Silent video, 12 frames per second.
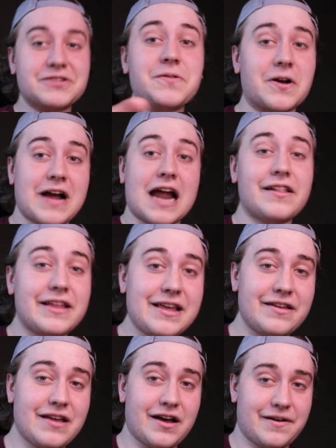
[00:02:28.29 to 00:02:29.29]
So they're kind
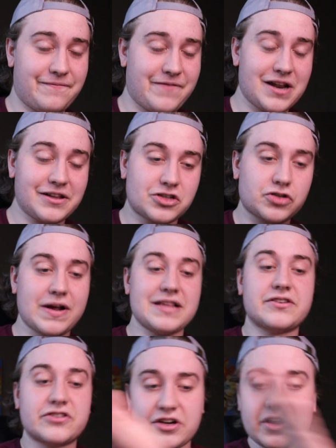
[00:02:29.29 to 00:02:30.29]
of uh, finally
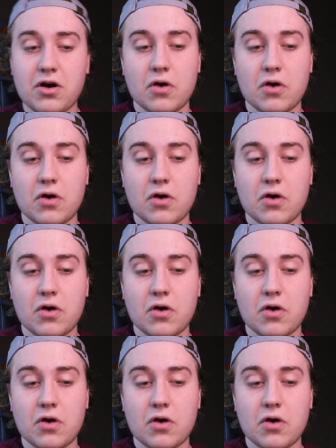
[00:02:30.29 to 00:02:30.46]
transitioning it